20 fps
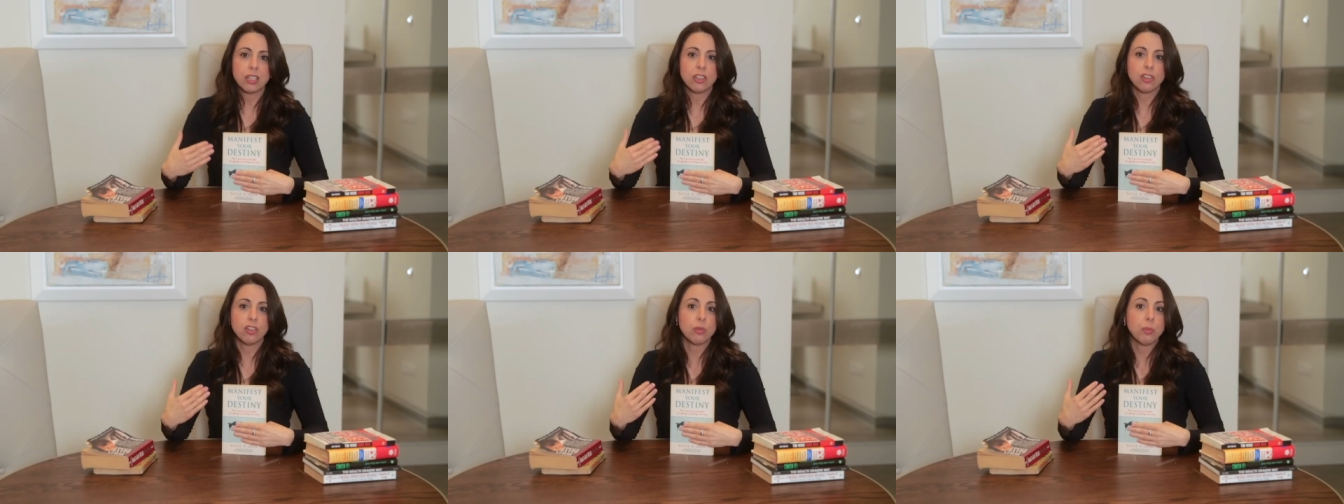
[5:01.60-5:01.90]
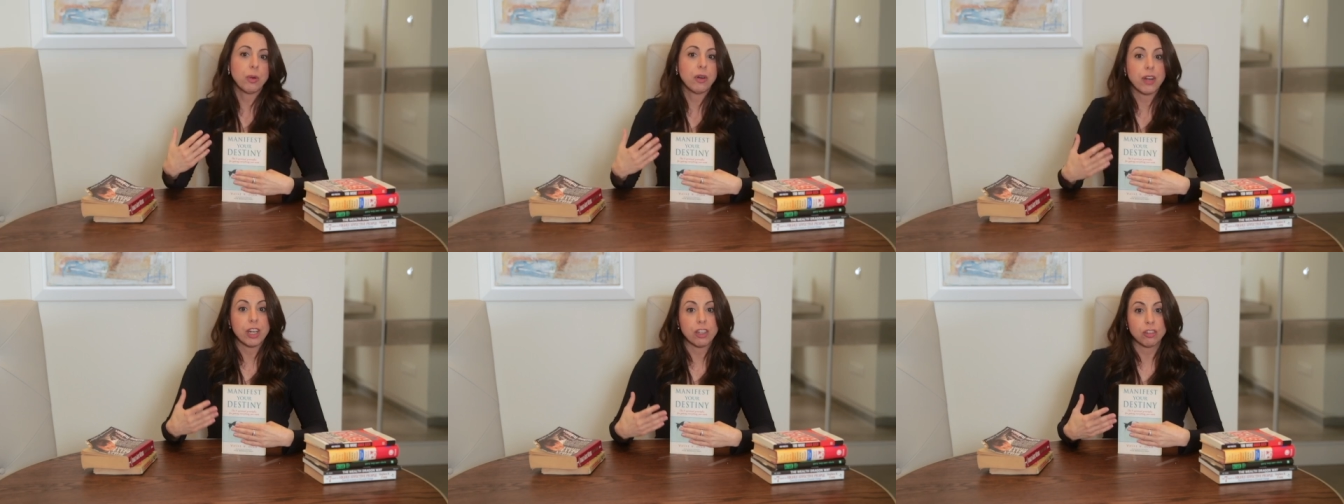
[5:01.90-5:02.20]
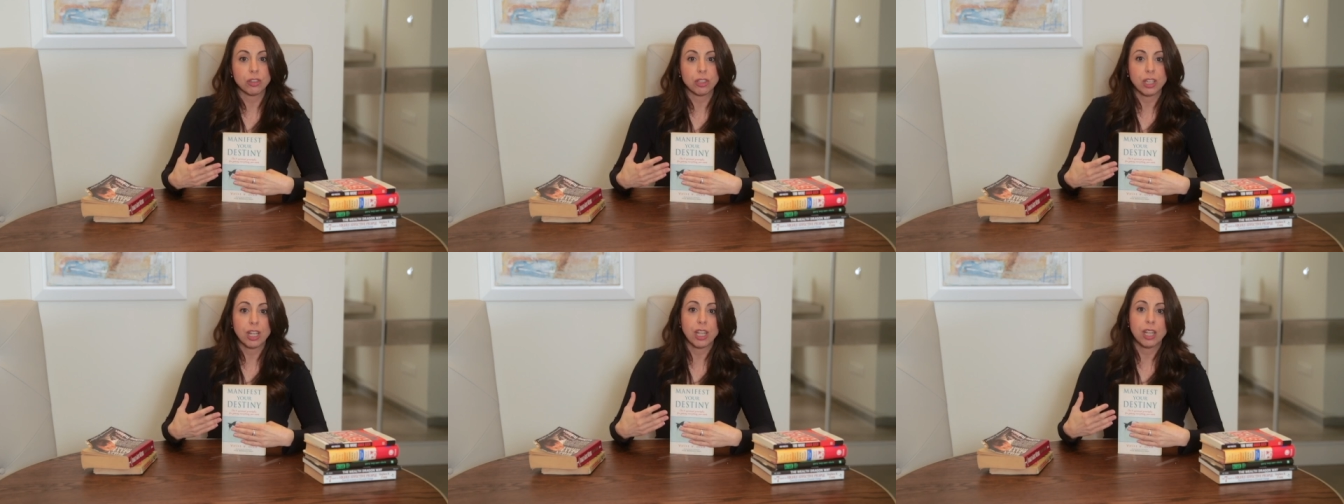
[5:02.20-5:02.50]
and
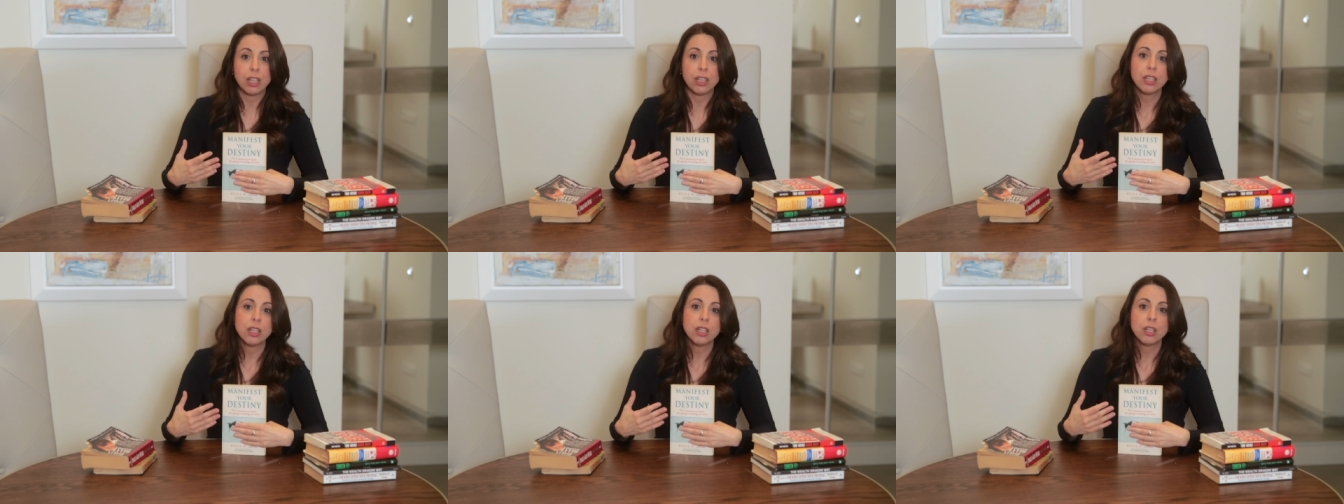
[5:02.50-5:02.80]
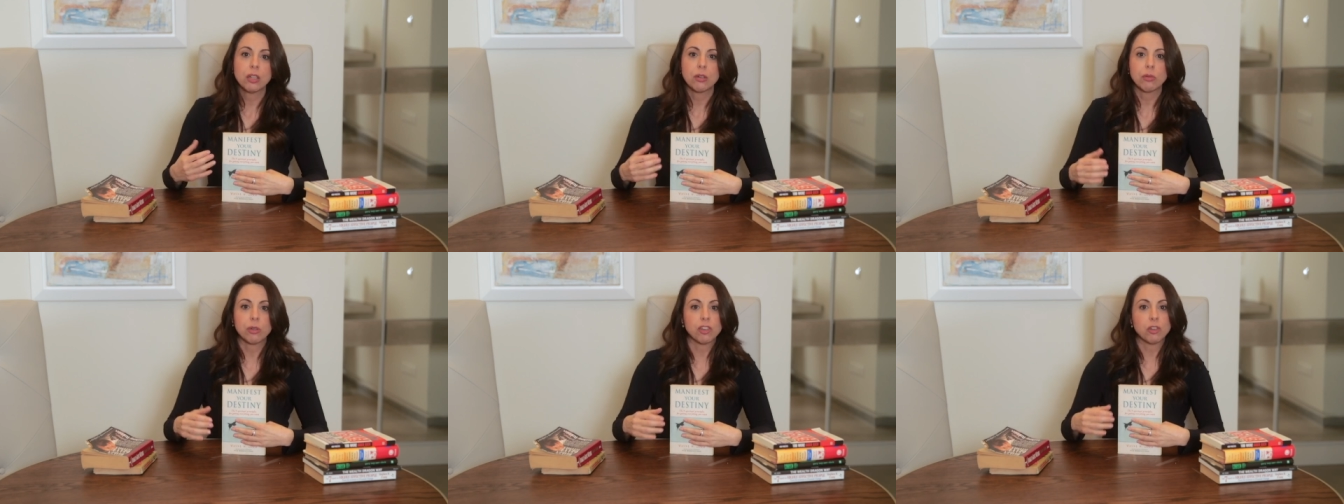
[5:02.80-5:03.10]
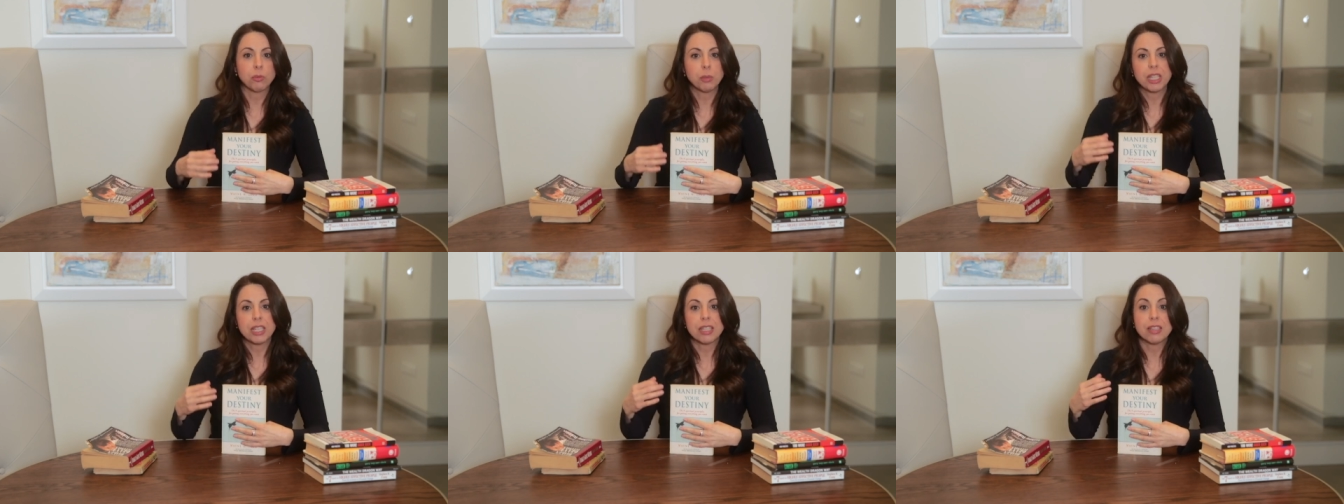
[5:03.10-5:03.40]
inspirational,
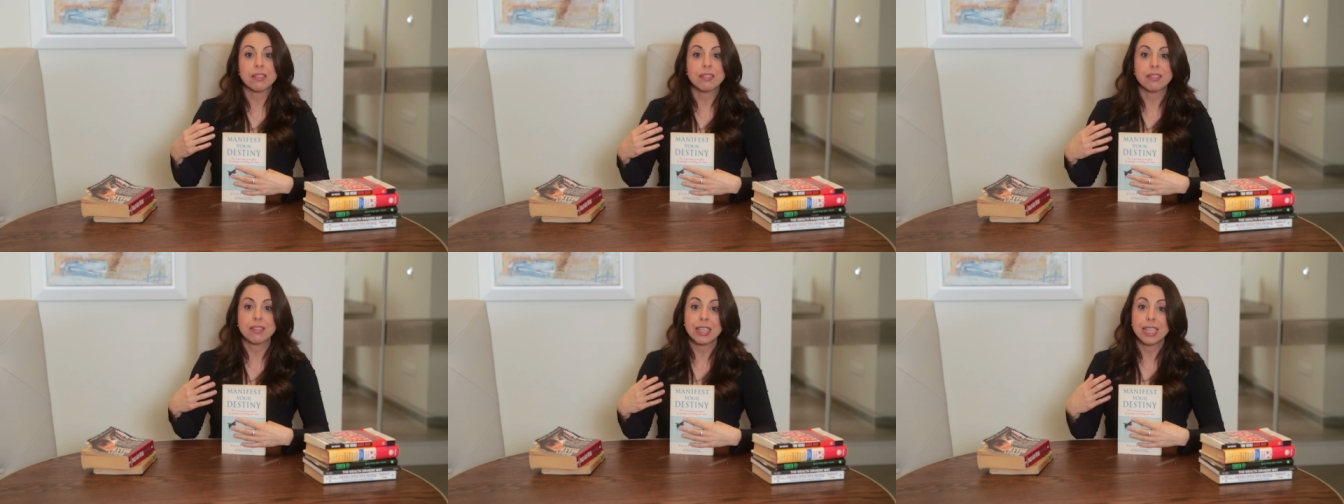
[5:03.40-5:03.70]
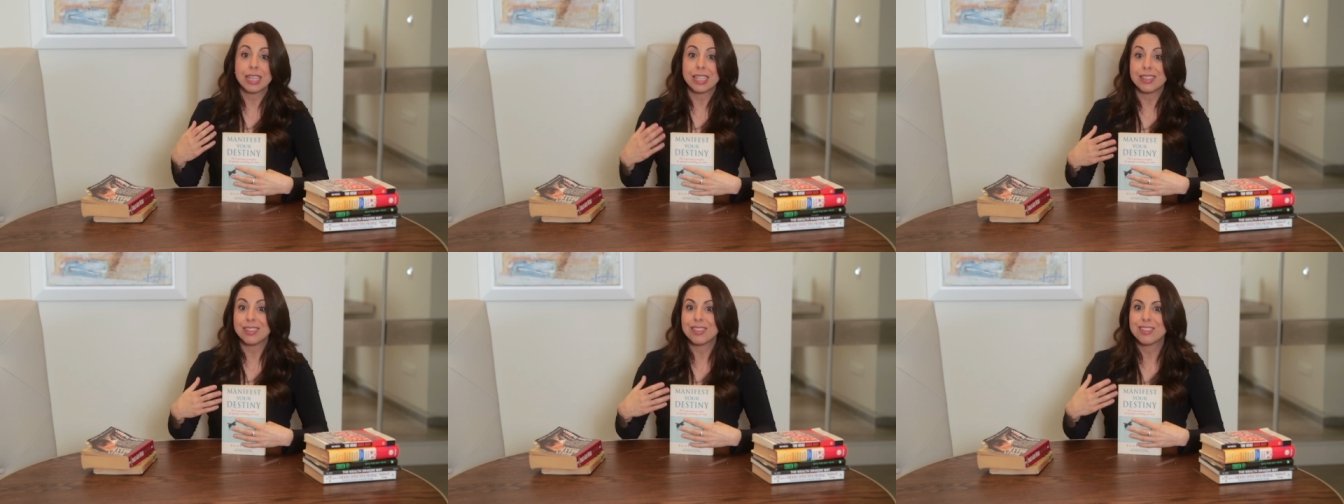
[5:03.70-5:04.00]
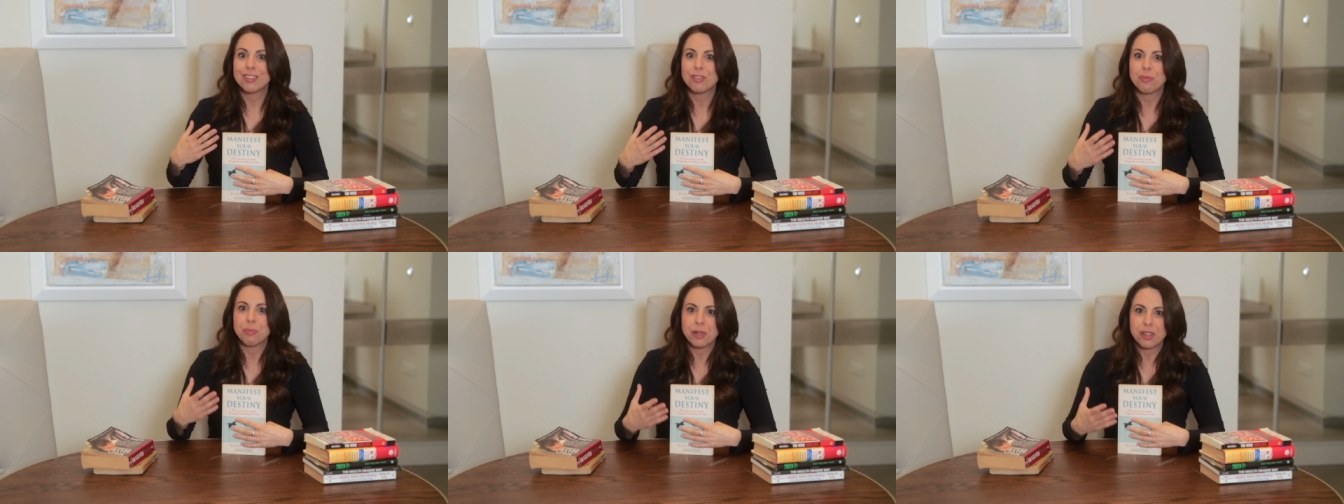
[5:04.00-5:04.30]
which means in
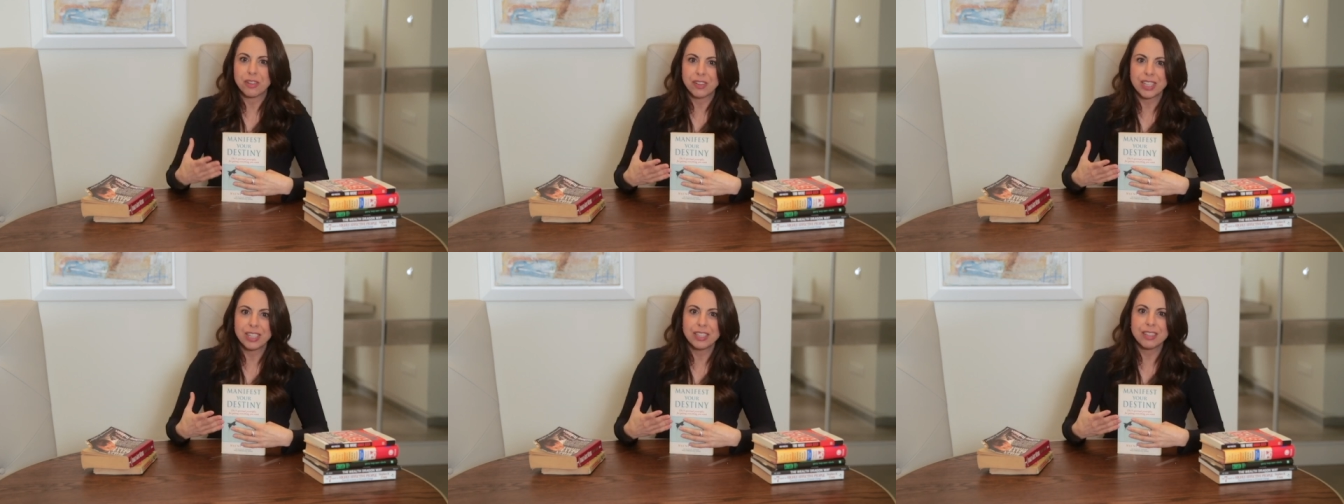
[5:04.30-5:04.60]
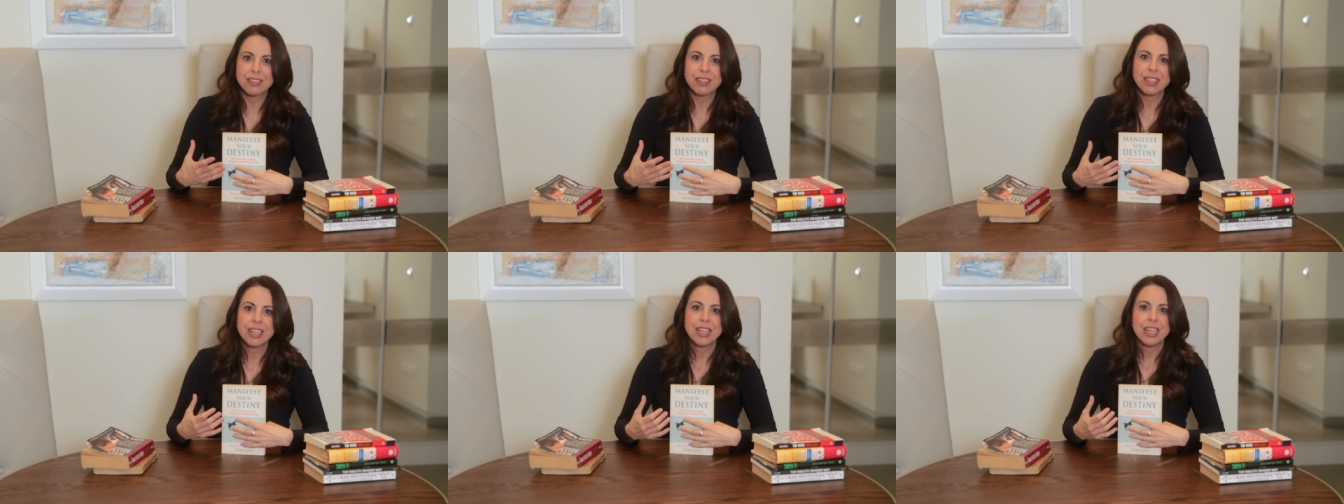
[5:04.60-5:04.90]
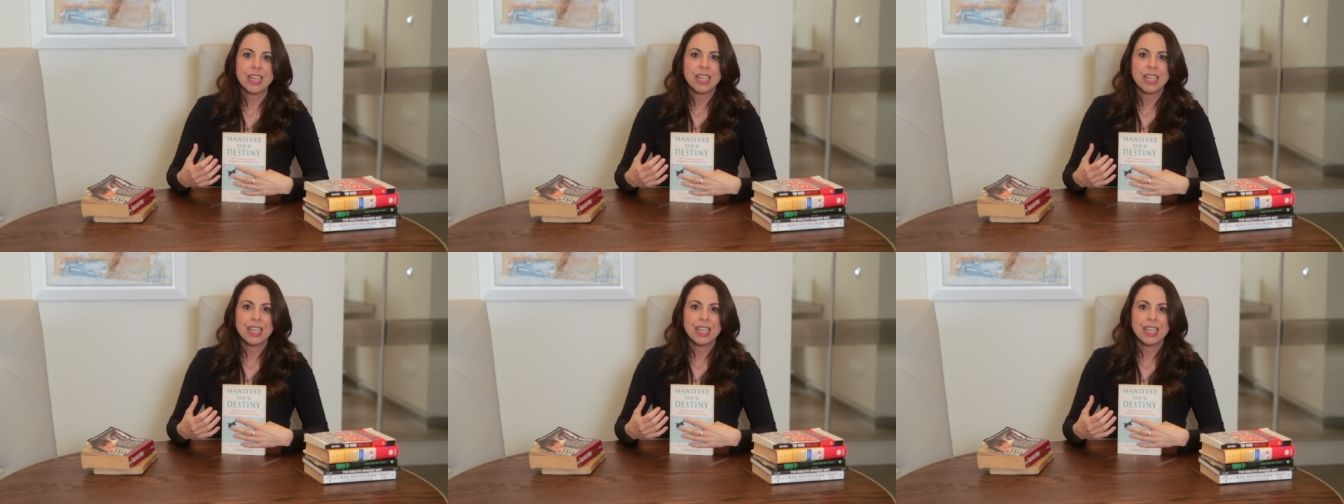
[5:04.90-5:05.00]
spirit.